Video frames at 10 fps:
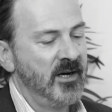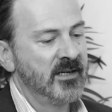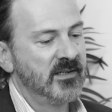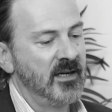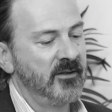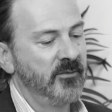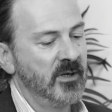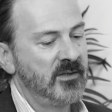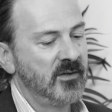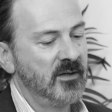translated
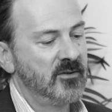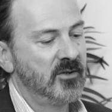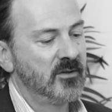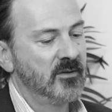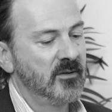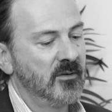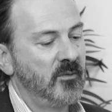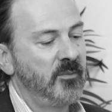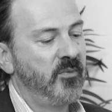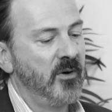research.
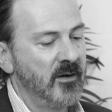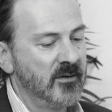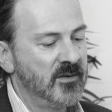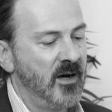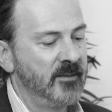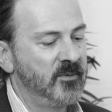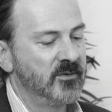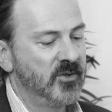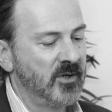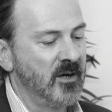We prototyped
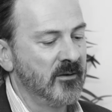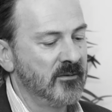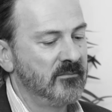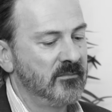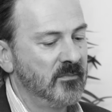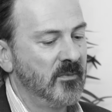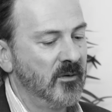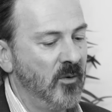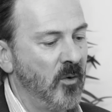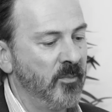and showed
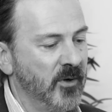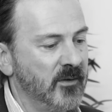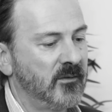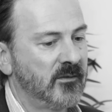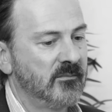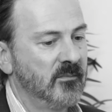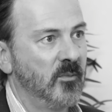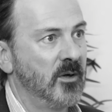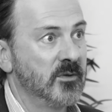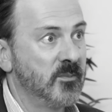corporates
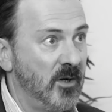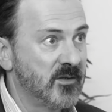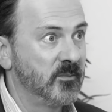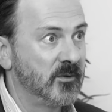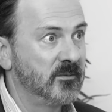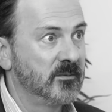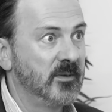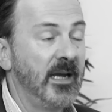what was possible.